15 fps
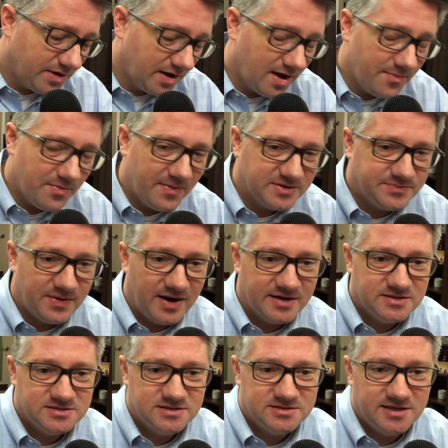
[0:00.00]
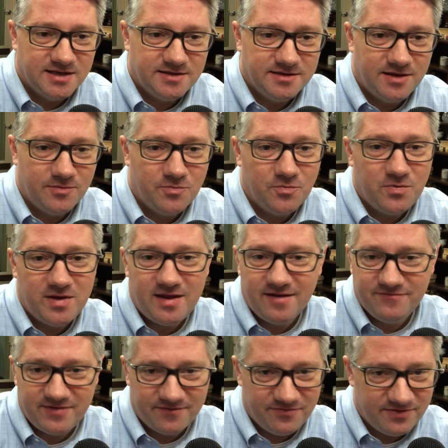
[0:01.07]
a couple best practices that we
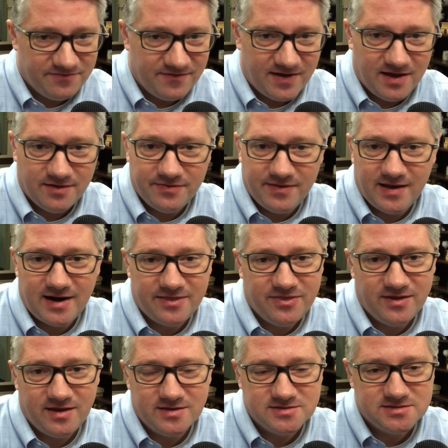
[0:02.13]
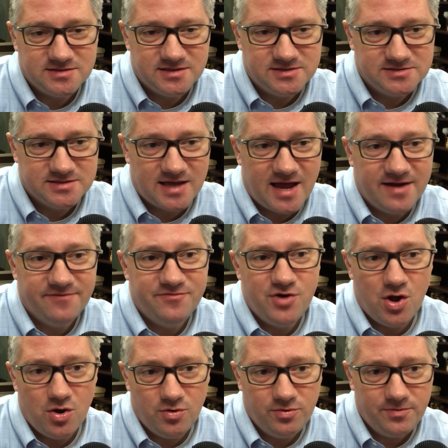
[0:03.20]
have definitely found that I think is kind of
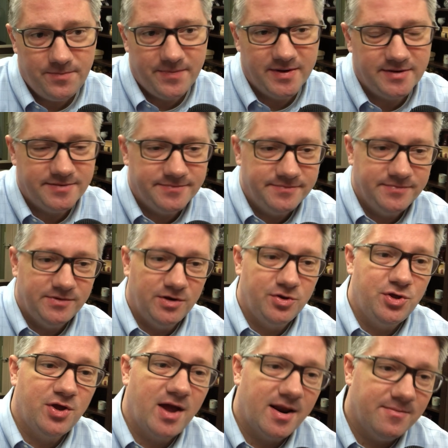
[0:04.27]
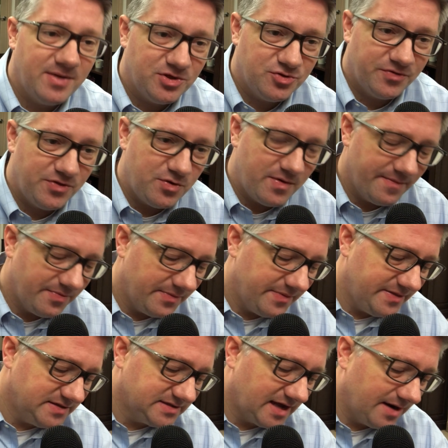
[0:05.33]
known, but you got to make sure that you implement
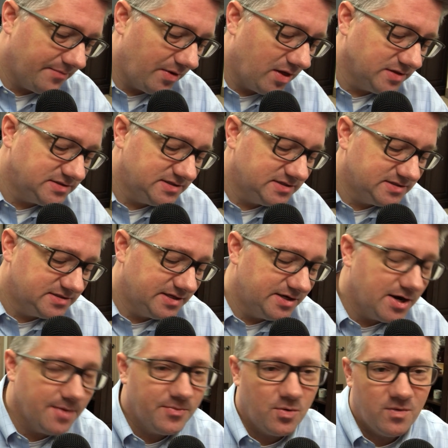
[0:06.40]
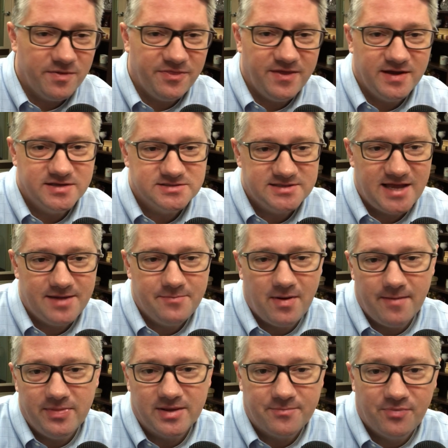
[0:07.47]
these kind of policies. The number one thing is take
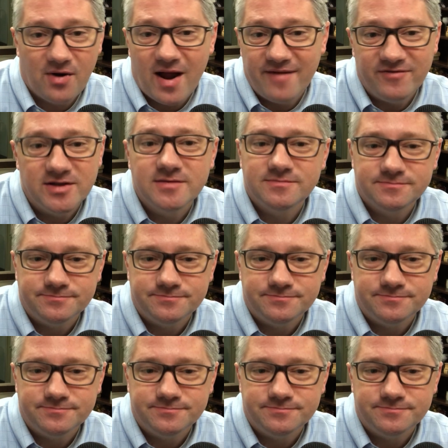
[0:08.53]
public private.